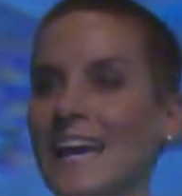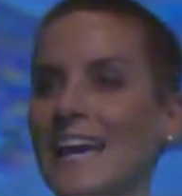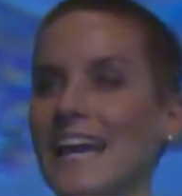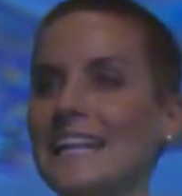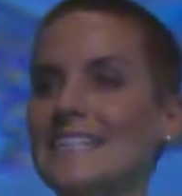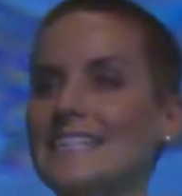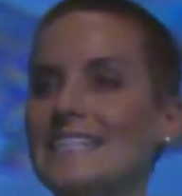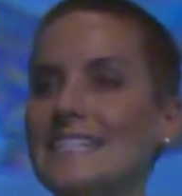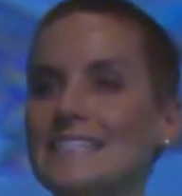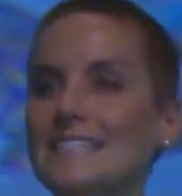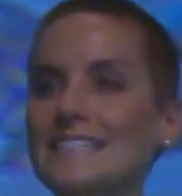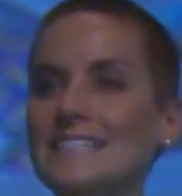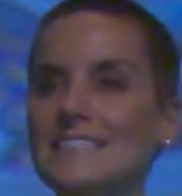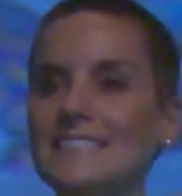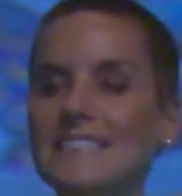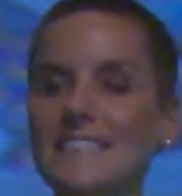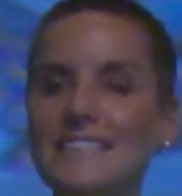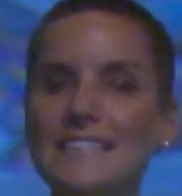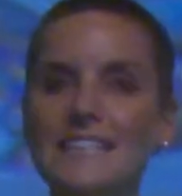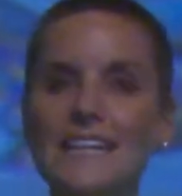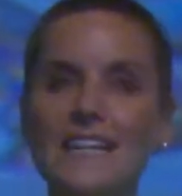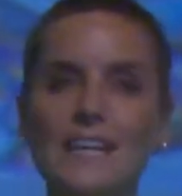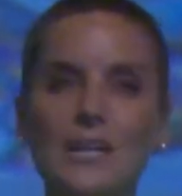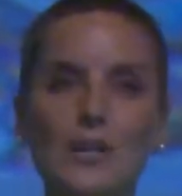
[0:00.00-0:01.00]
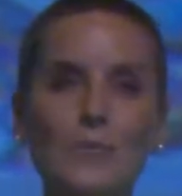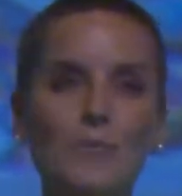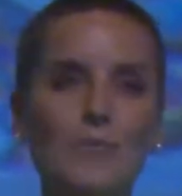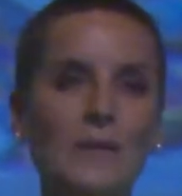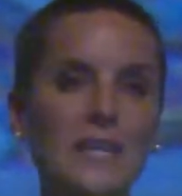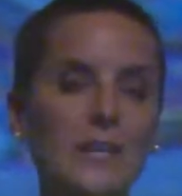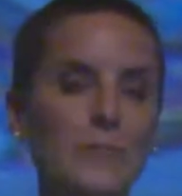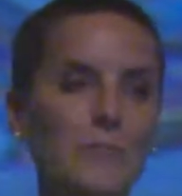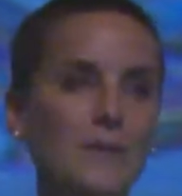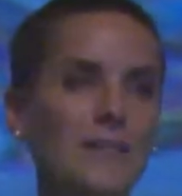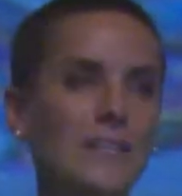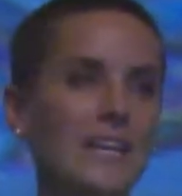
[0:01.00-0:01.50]
it still didn't help
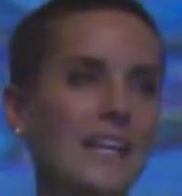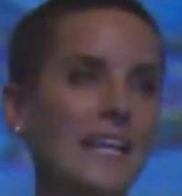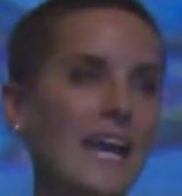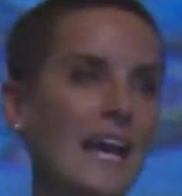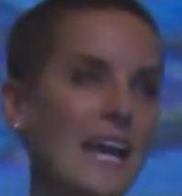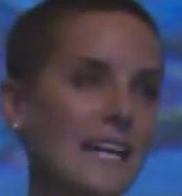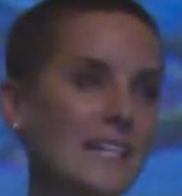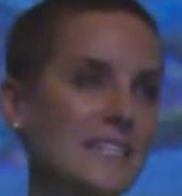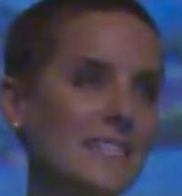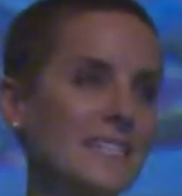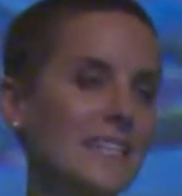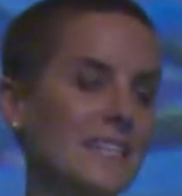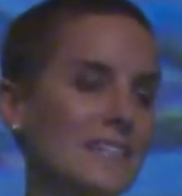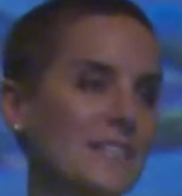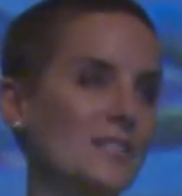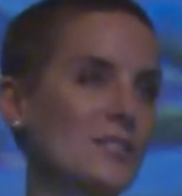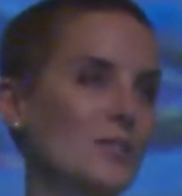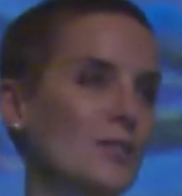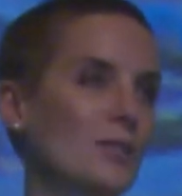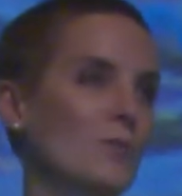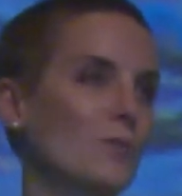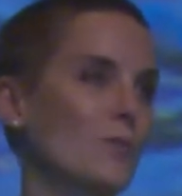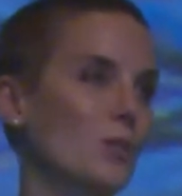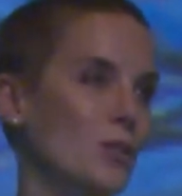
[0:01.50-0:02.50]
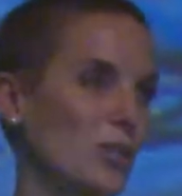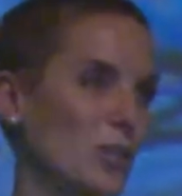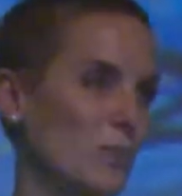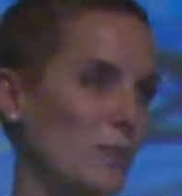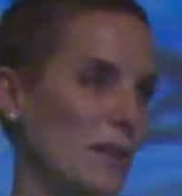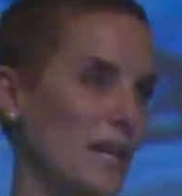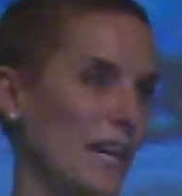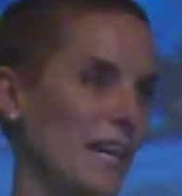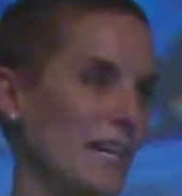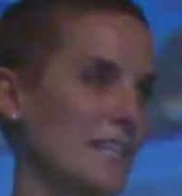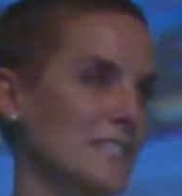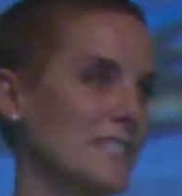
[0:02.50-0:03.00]
people get access to the
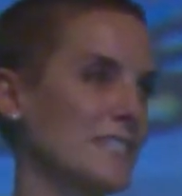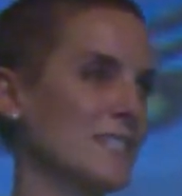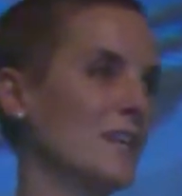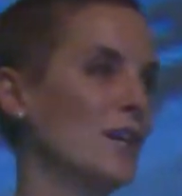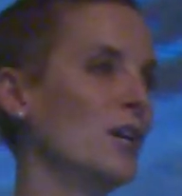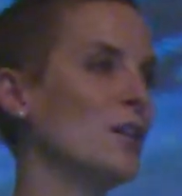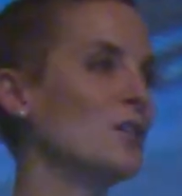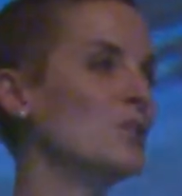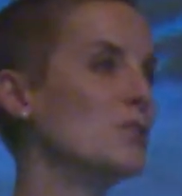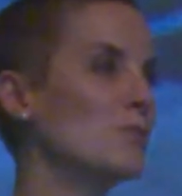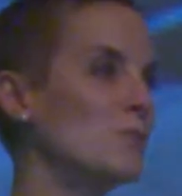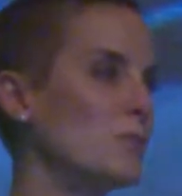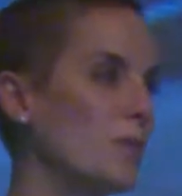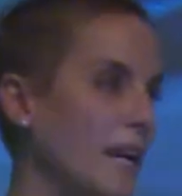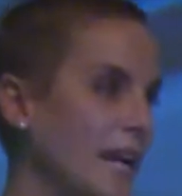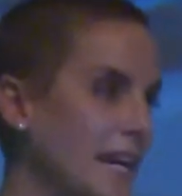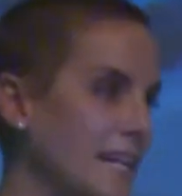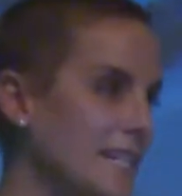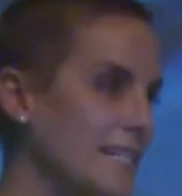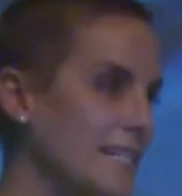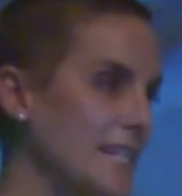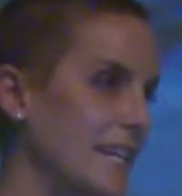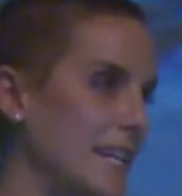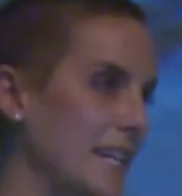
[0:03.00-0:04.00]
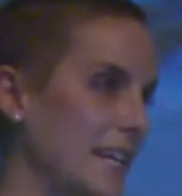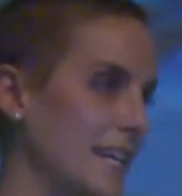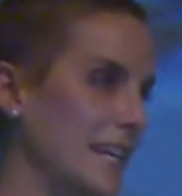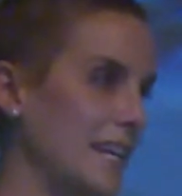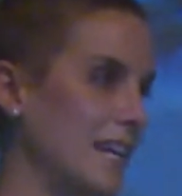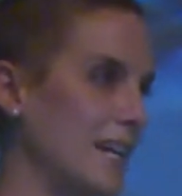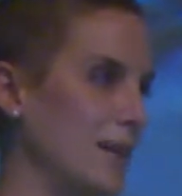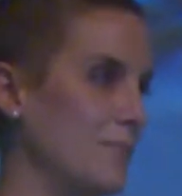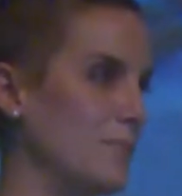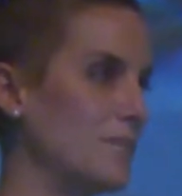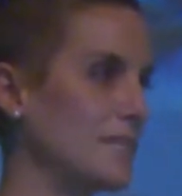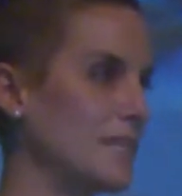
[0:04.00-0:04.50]
workplace, to raise their
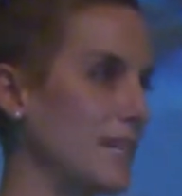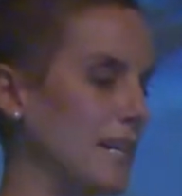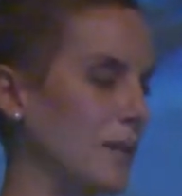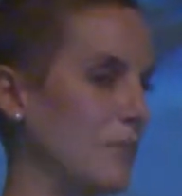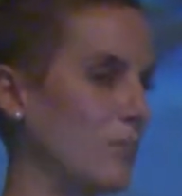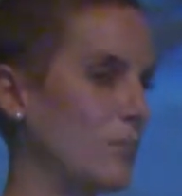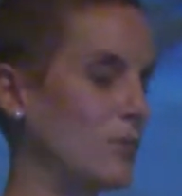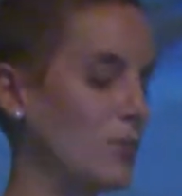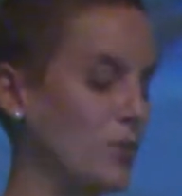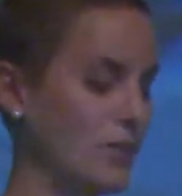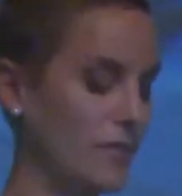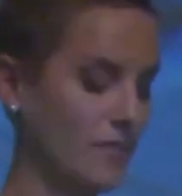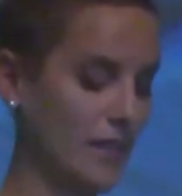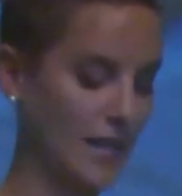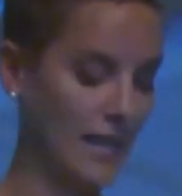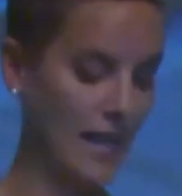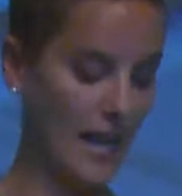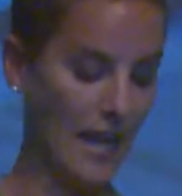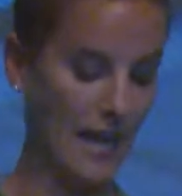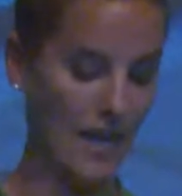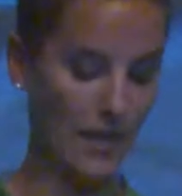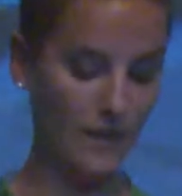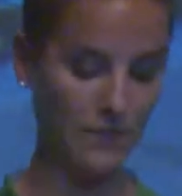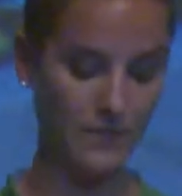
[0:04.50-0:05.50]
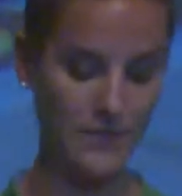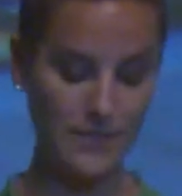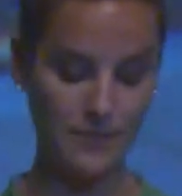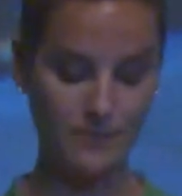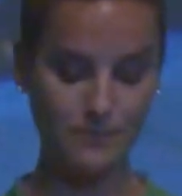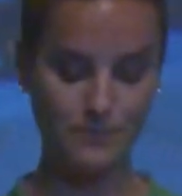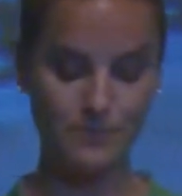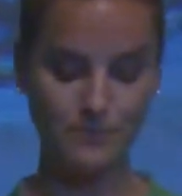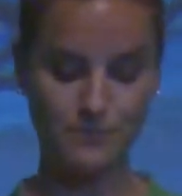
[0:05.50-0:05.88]
incomes and improve their lives.